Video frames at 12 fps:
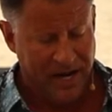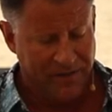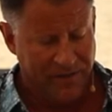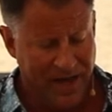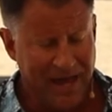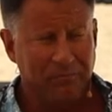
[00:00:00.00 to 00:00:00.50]

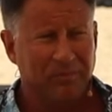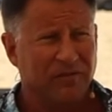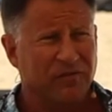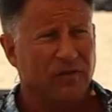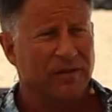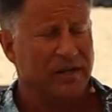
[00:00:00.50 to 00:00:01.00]
and that
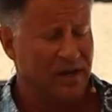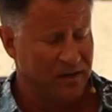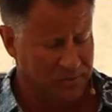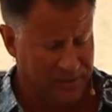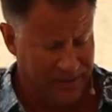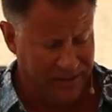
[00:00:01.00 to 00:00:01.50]
before the
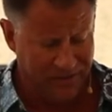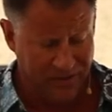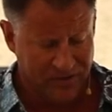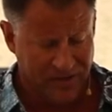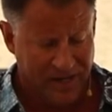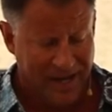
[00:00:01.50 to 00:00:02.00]

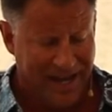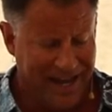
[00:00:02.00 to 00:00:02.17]
unbelievers.